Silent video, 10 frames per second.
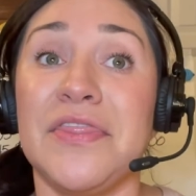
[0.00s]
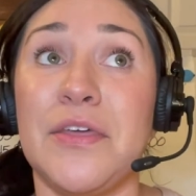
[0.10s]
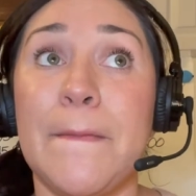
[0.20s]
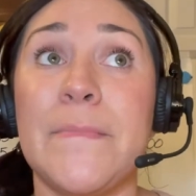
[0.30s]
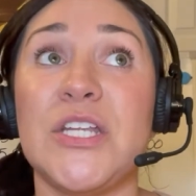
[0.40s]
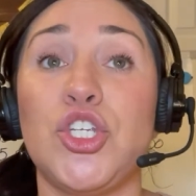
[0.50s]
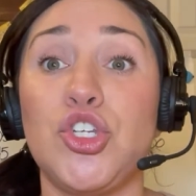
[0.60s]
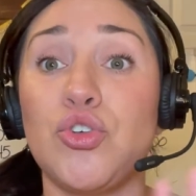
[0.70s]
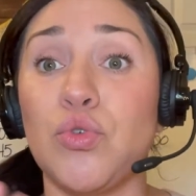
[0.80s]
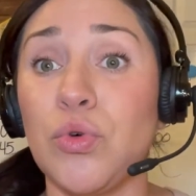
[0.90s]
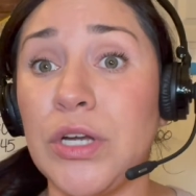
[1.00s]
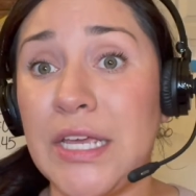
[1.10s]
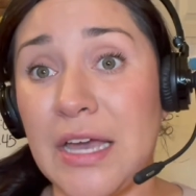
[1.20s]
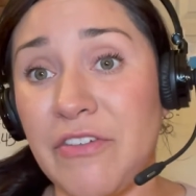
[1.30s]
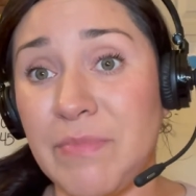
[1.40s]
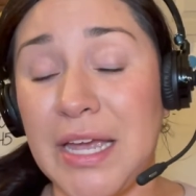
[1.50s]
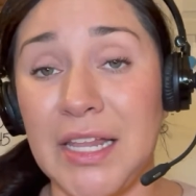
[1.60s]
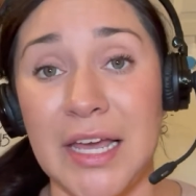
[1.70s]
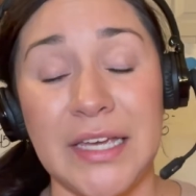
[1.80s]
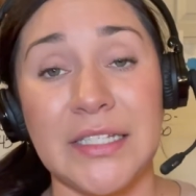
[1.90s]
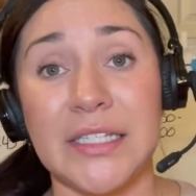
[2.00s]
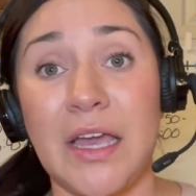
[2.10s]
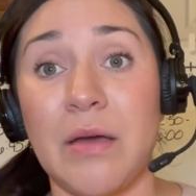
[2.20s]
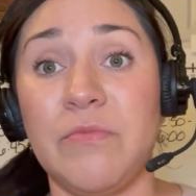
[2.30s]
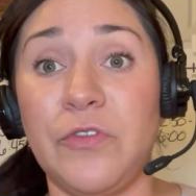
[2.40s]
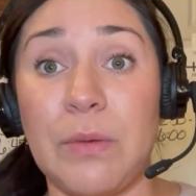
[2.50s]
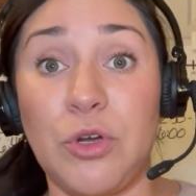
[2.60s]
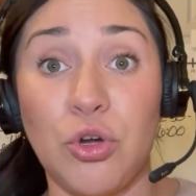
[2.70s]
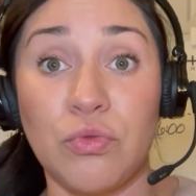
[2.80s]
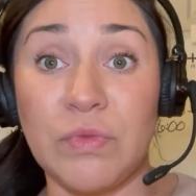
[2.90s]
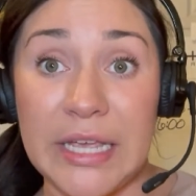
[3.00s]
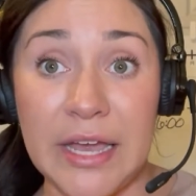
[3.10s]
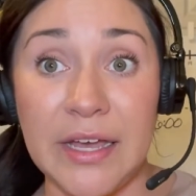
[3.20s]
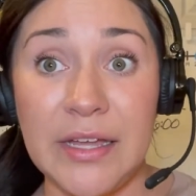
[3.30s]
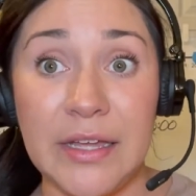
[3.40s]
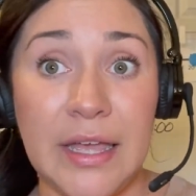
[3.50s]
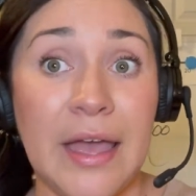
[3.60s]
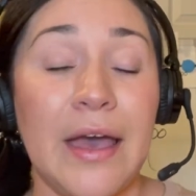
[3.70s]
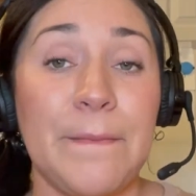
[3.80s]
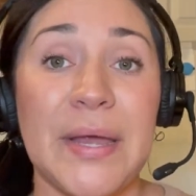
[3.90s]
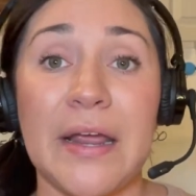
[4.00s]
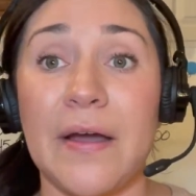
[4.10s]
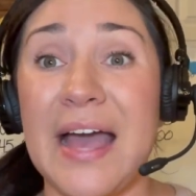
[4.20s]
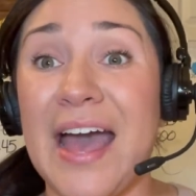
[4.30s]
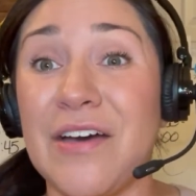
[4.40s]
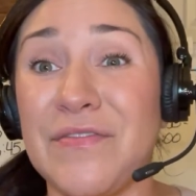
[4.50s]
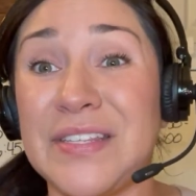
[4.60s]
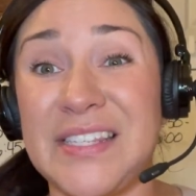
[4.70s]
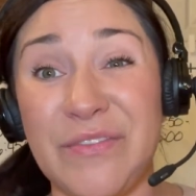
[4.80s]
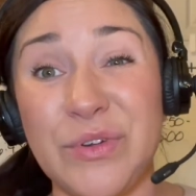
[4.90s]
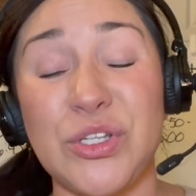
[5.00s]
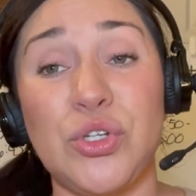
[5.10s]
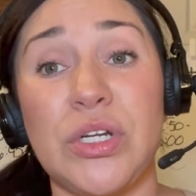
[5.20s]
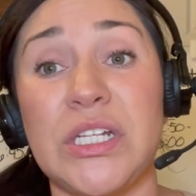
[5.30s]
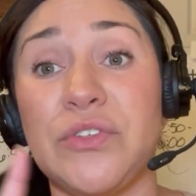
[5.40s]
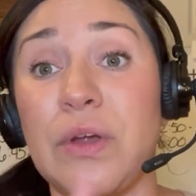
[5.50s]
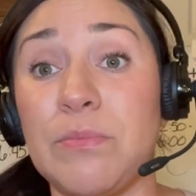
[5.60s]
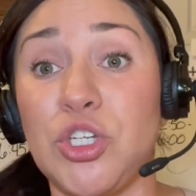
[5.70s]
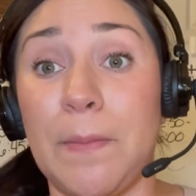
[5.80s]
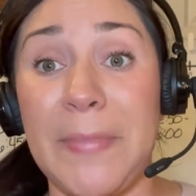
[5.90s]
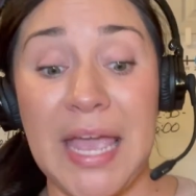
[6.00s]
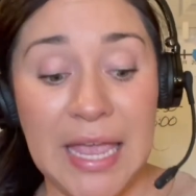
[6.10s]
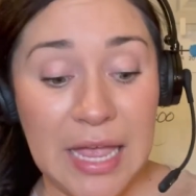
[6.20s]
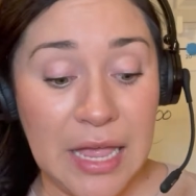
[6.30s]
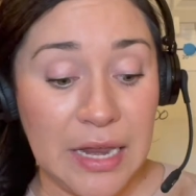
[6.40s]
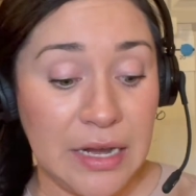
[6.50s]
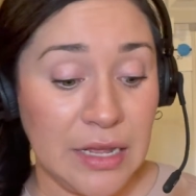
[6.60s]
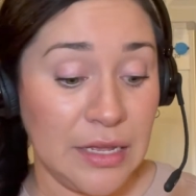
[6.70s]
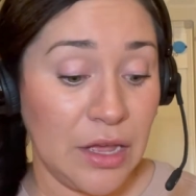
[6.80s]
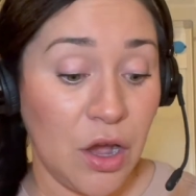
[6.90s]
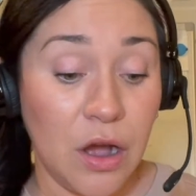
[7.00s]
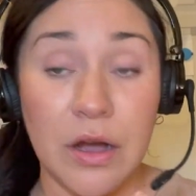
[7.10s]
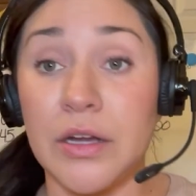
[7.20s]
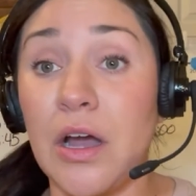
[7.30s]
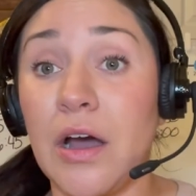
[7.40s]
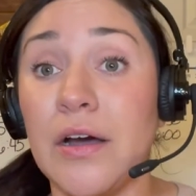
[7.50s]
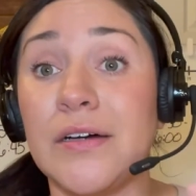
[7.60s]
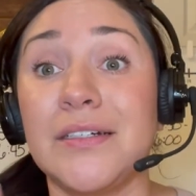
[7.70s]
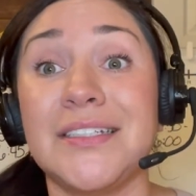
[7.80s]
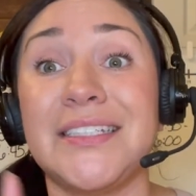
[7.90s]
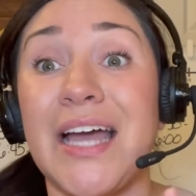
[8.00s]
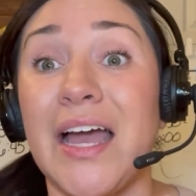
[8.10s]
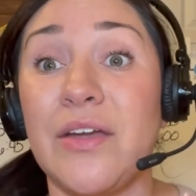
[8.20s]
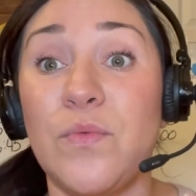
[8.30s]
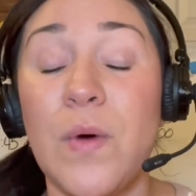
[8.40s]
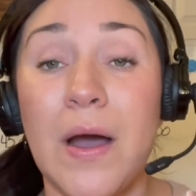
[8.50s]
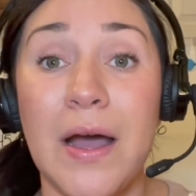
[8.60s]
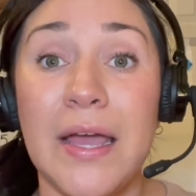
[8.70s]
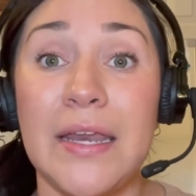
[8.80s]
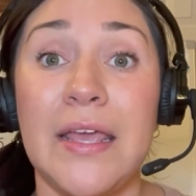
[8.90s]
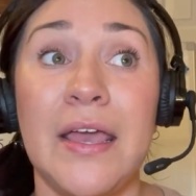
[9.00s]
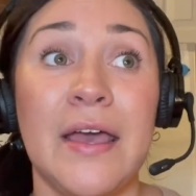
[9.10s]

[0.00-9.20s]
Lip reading: The majority of my clients come from Korea, but I have several students from Japan, Hong Kong, Taiwan.